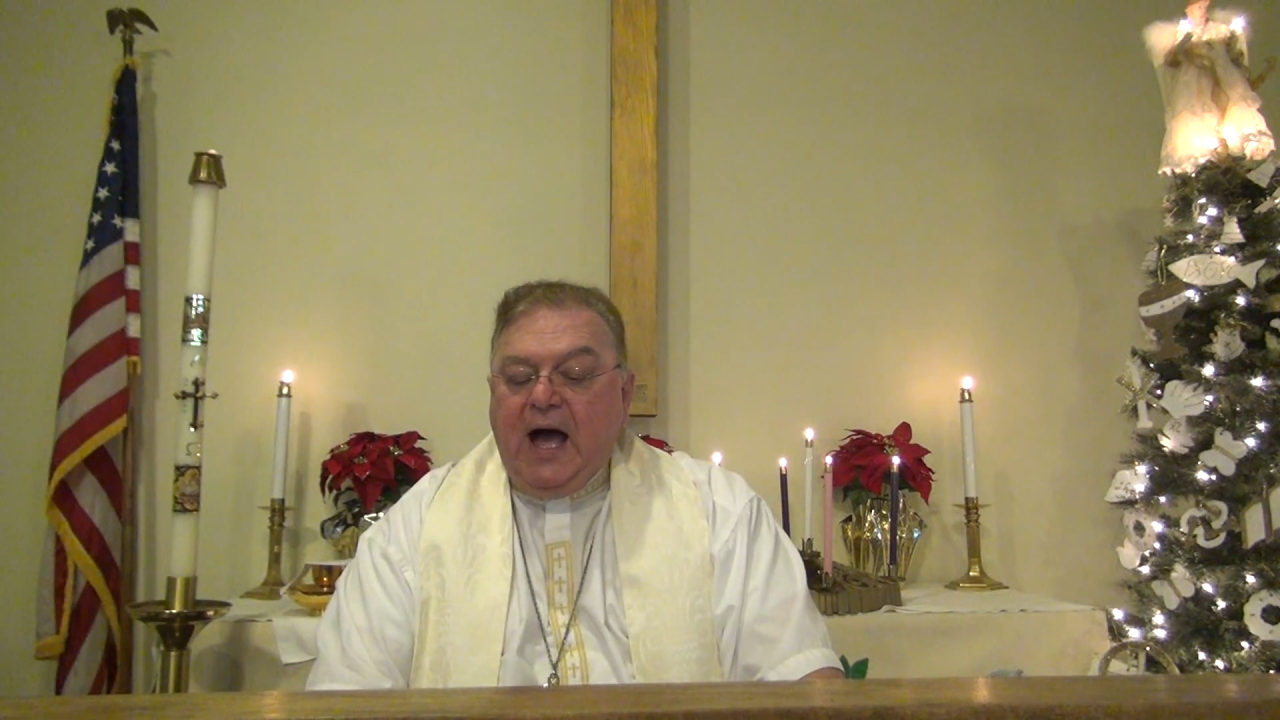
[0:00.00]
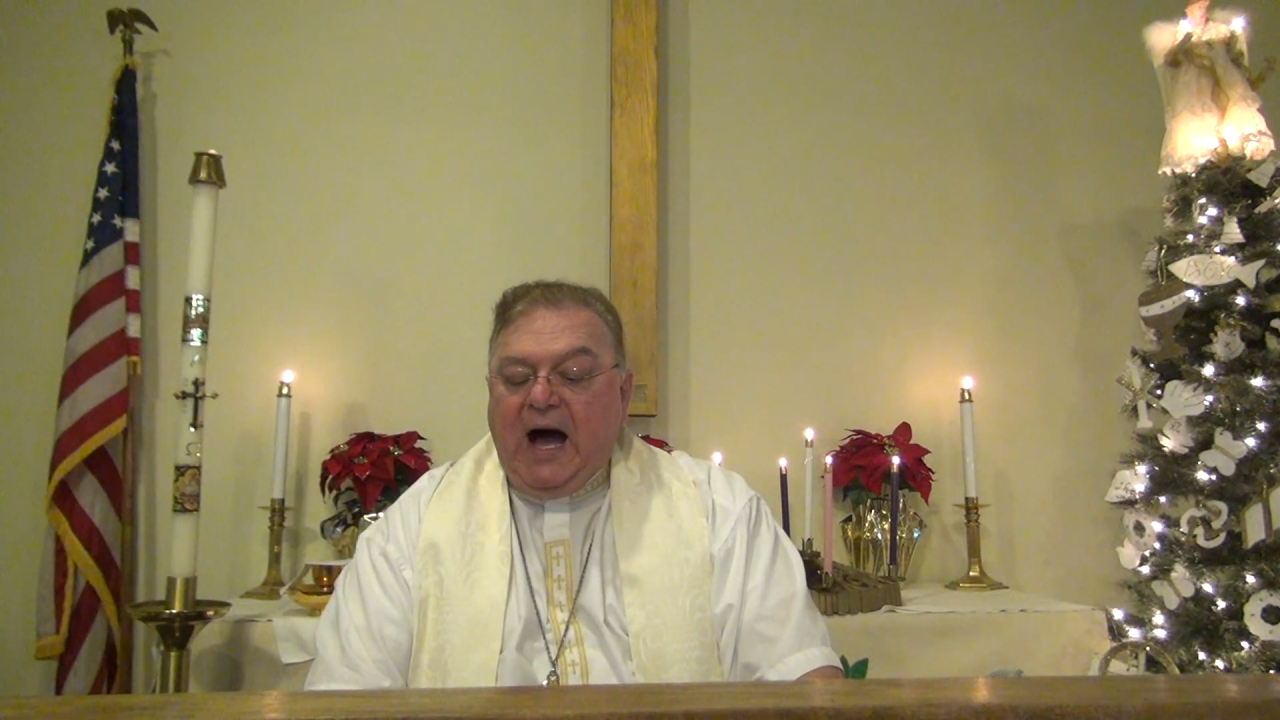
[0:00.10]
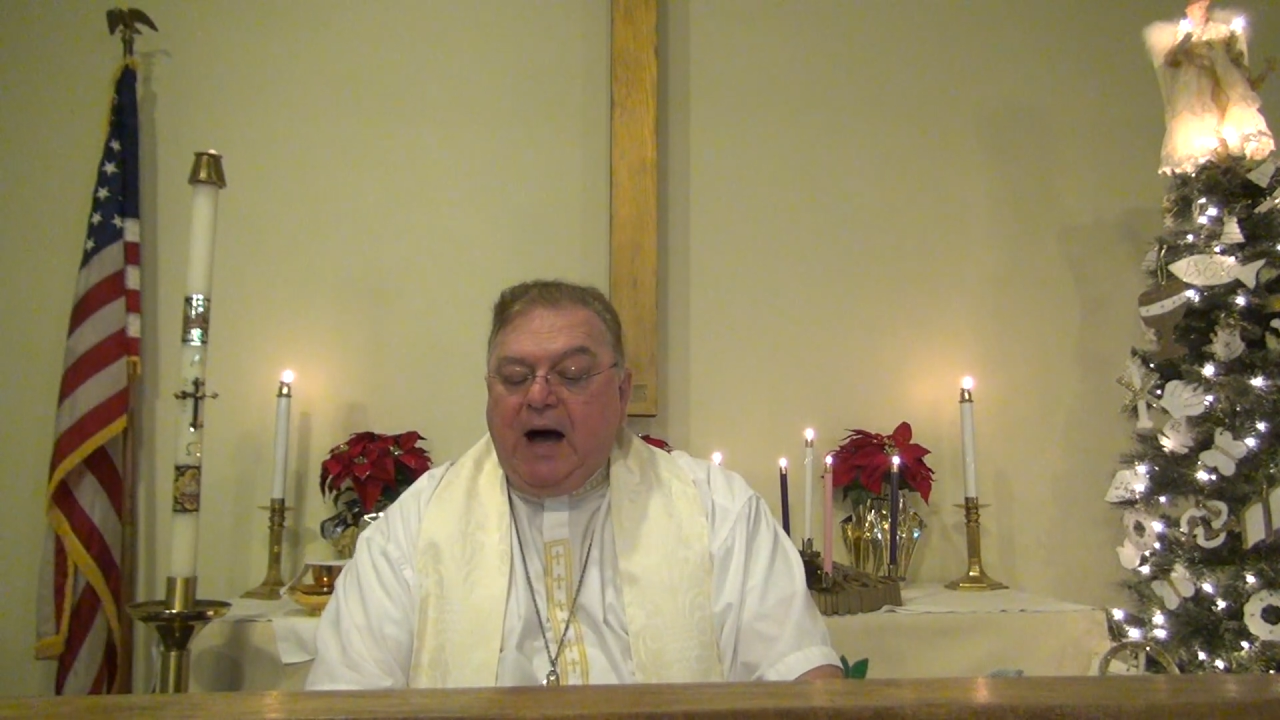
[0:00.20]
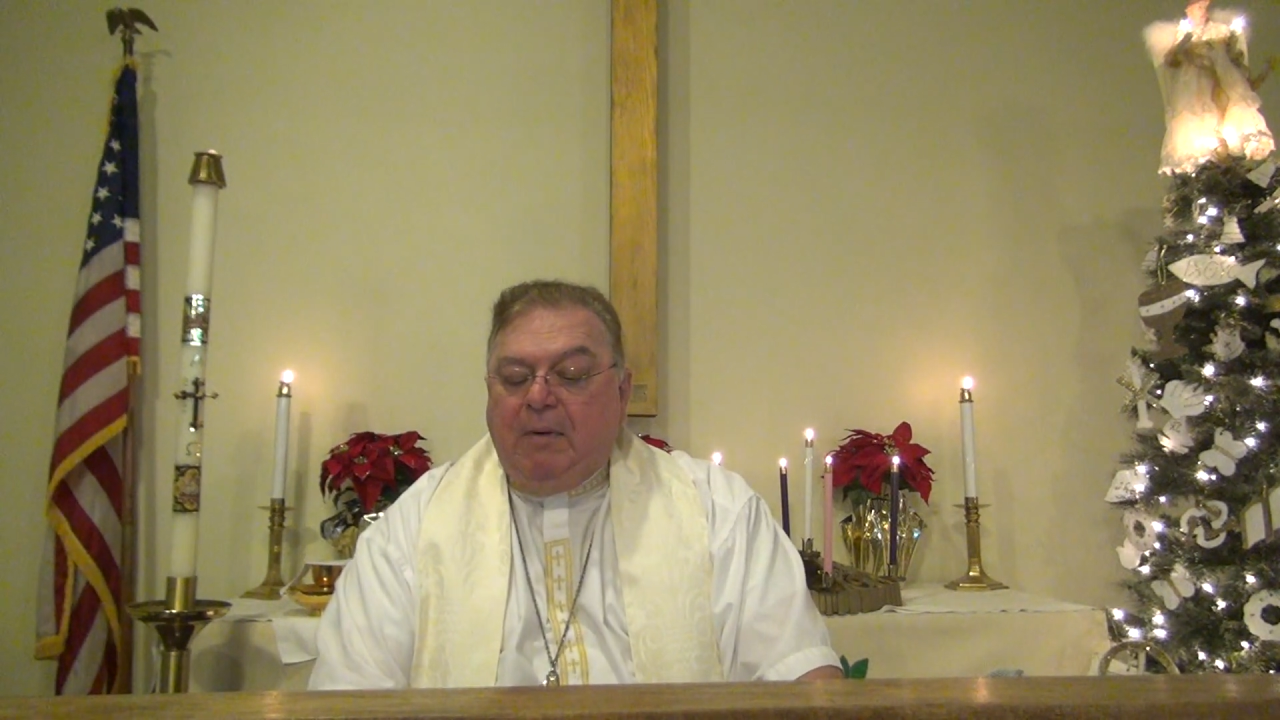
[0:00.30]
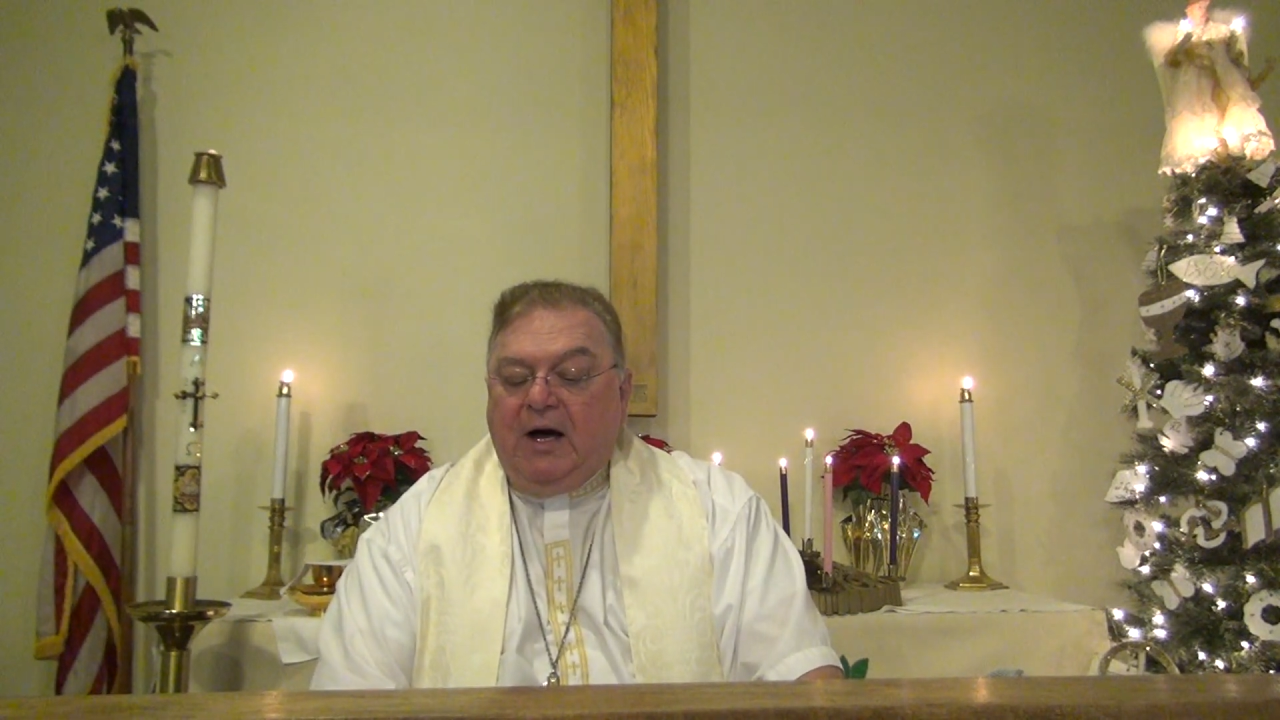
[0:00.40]

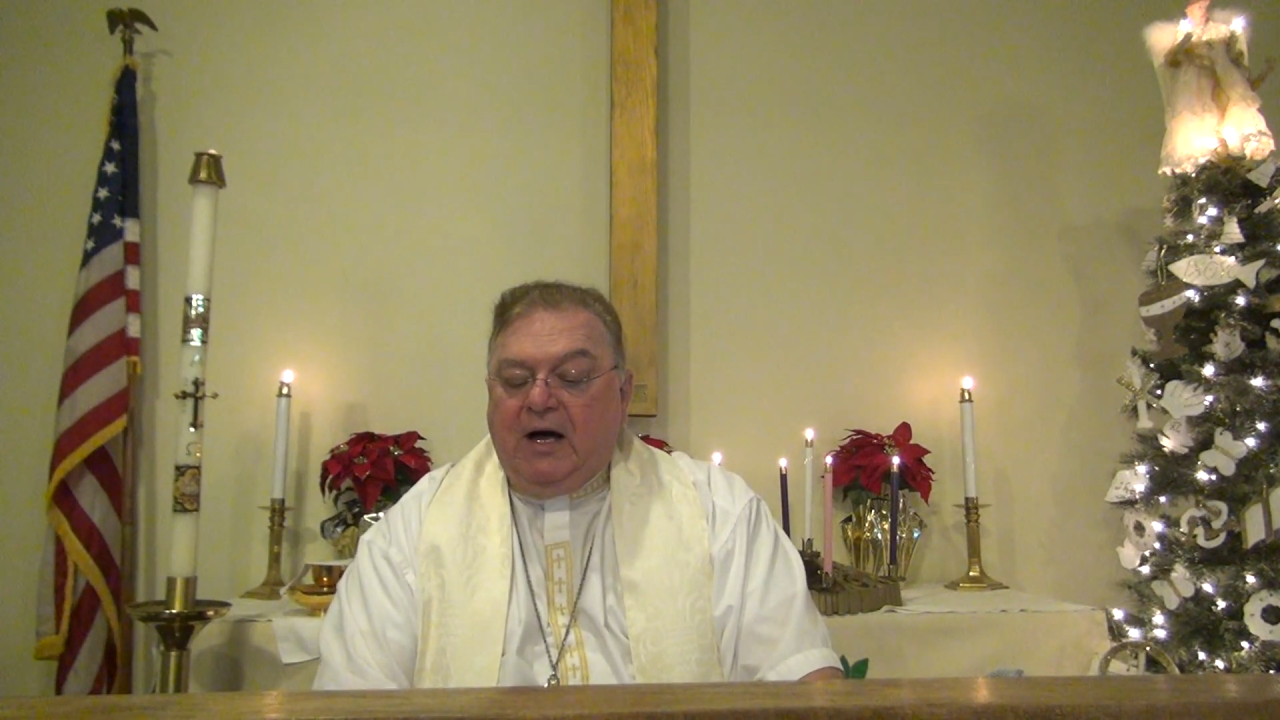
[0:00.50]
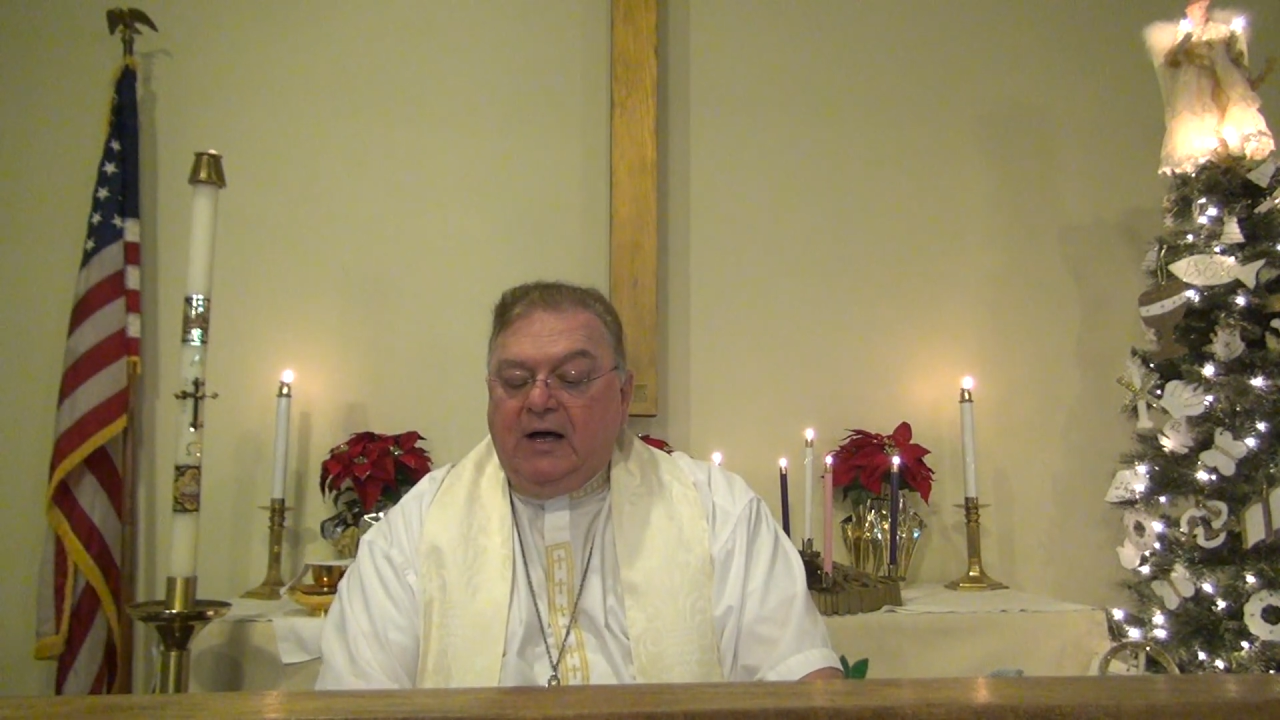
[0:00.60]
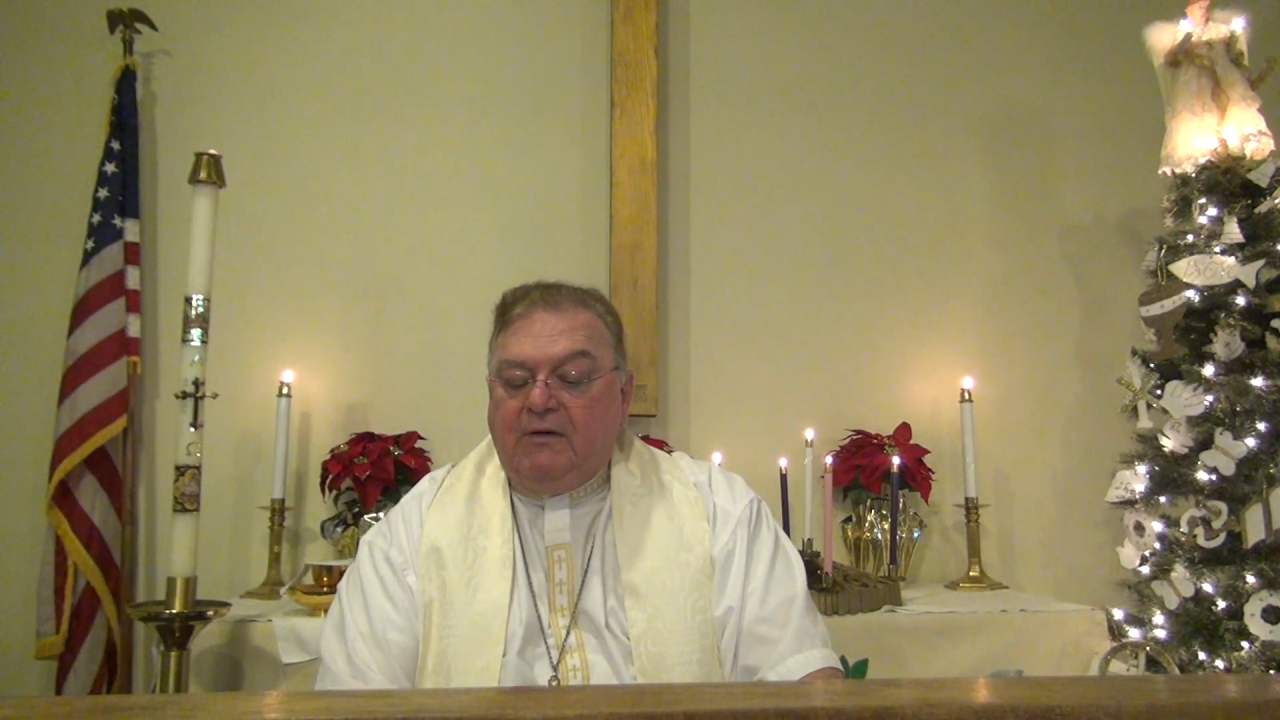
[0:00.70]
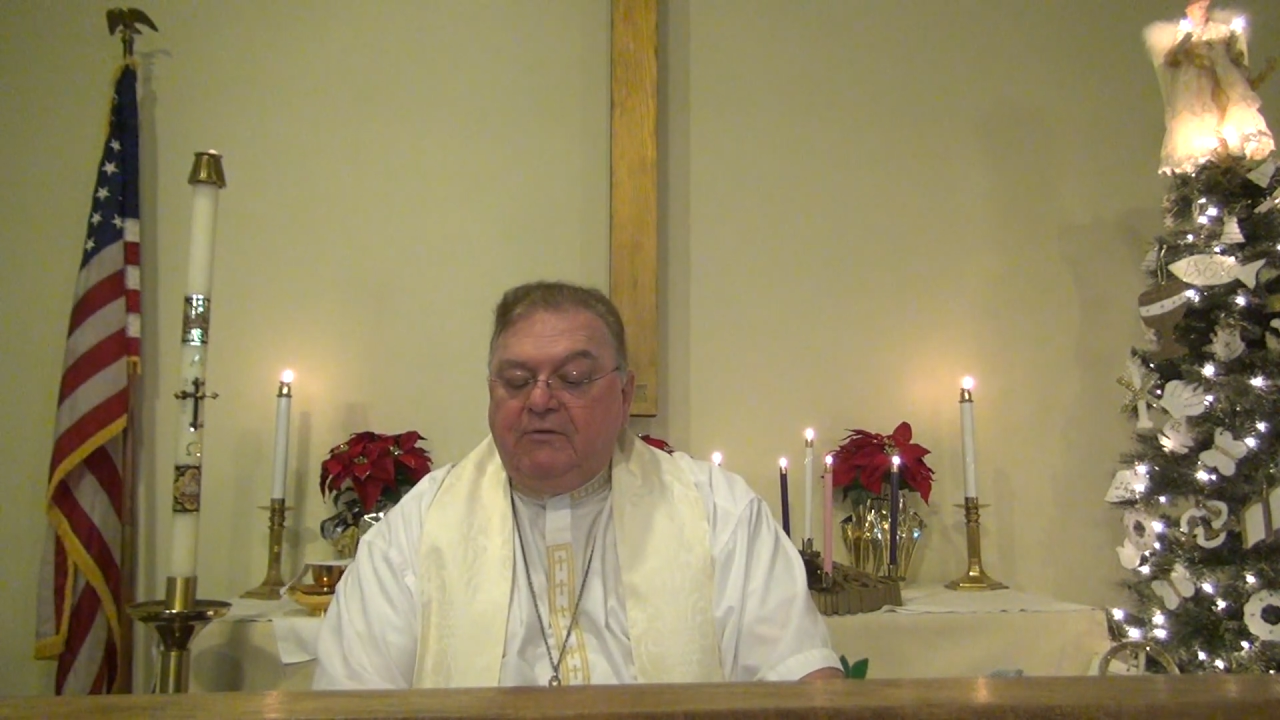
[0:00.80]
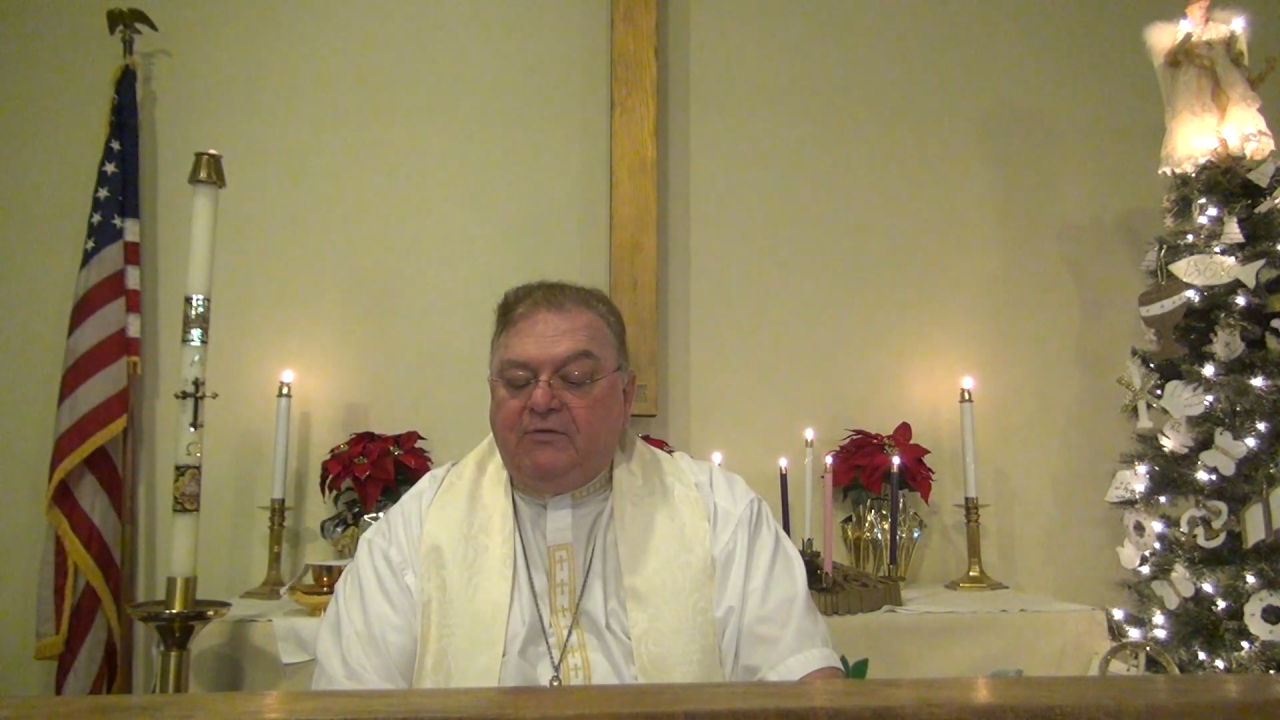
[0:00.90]
'Abba,